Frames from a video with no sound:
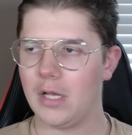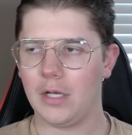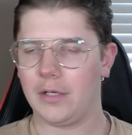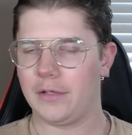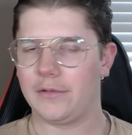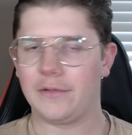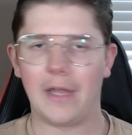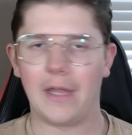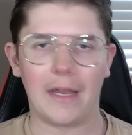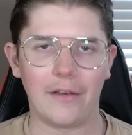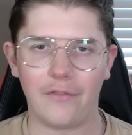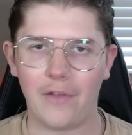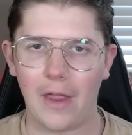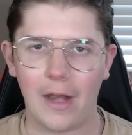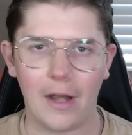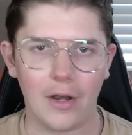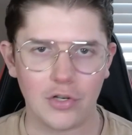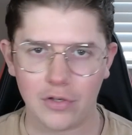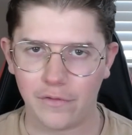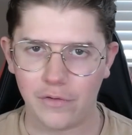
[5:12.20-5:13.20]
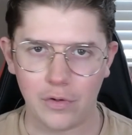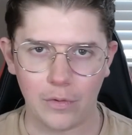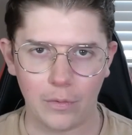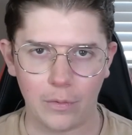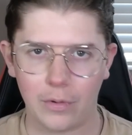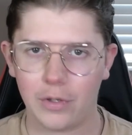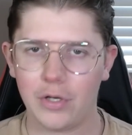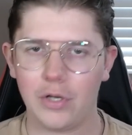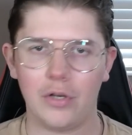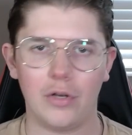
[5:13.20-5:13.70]
take advantage of you, or
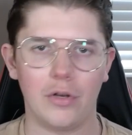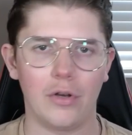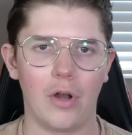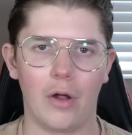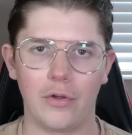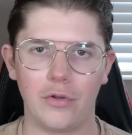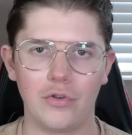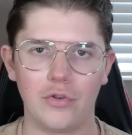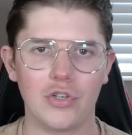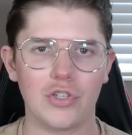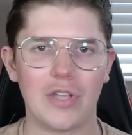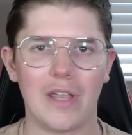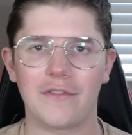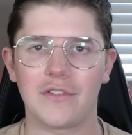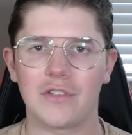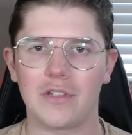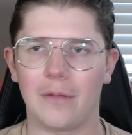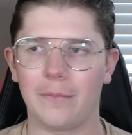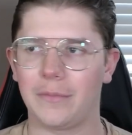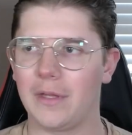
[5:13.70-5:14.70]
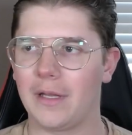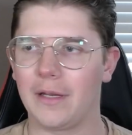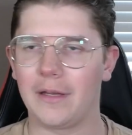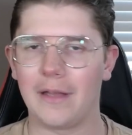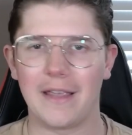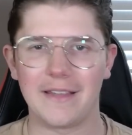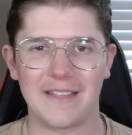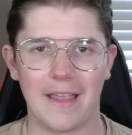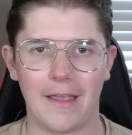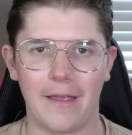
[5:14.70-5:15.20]
you just have something
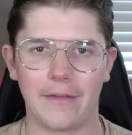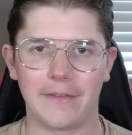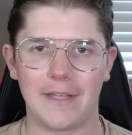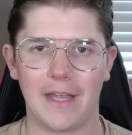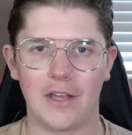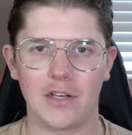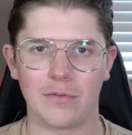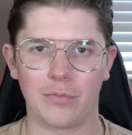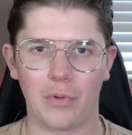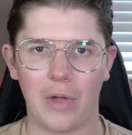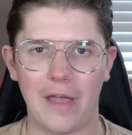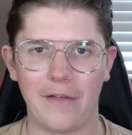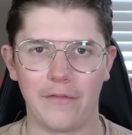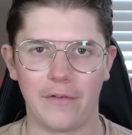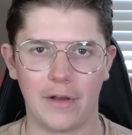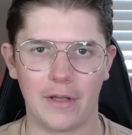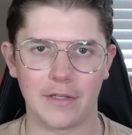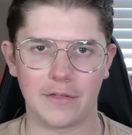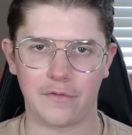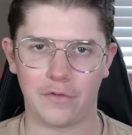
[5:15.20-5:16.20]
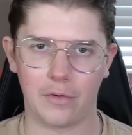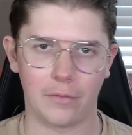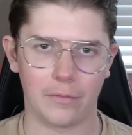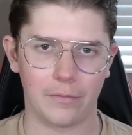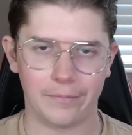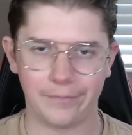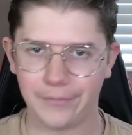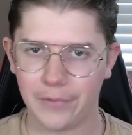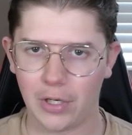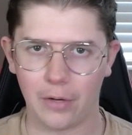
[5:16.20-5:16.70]
as tangible evidence for
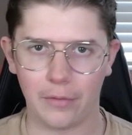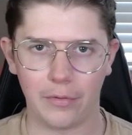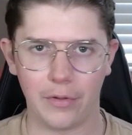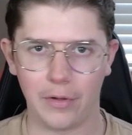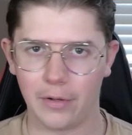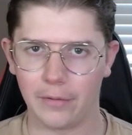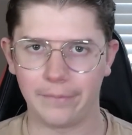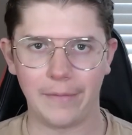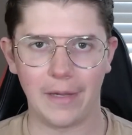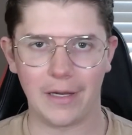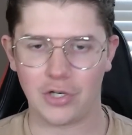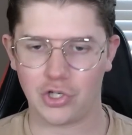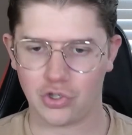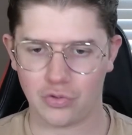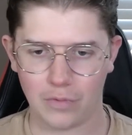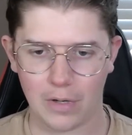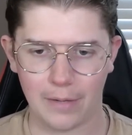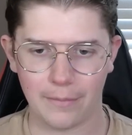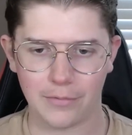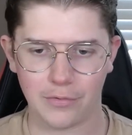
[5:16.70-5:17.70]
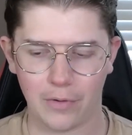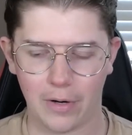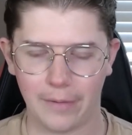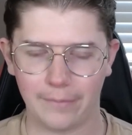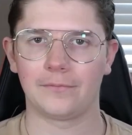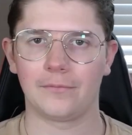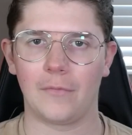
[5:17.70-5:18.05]
the extremes, right?